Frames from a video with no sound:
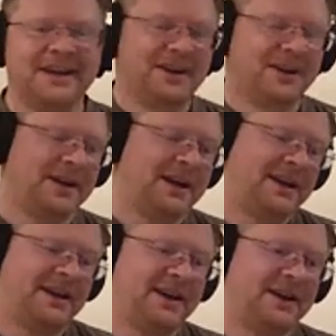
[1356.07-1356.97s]
And
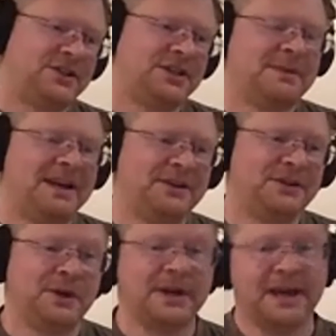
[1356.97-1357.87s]
like, hi, Jim, how are you
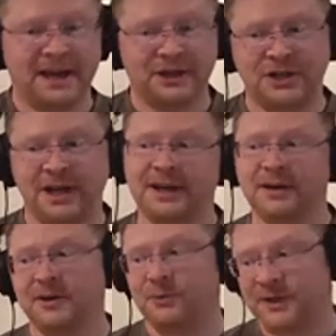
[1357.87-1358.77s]
doing?
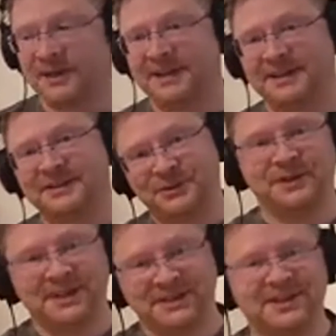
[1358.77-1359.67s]
Hashtag, we're going to do
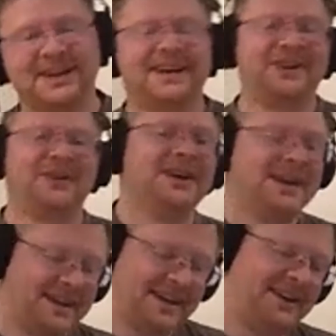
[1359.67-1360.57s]
this. Oh,
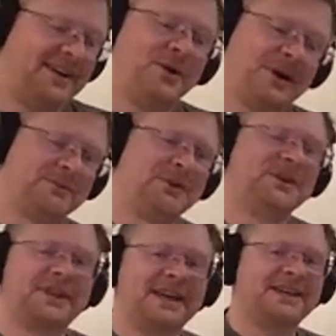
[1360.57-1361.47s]
I'm
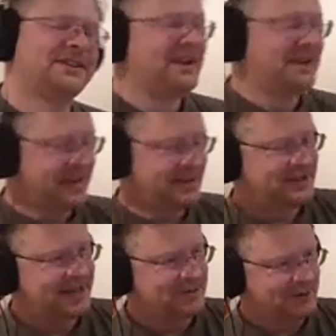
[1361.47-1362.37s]
good, thanks.
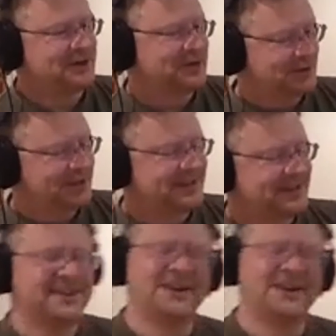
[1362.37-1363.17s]
Hashtag, we're going to do this.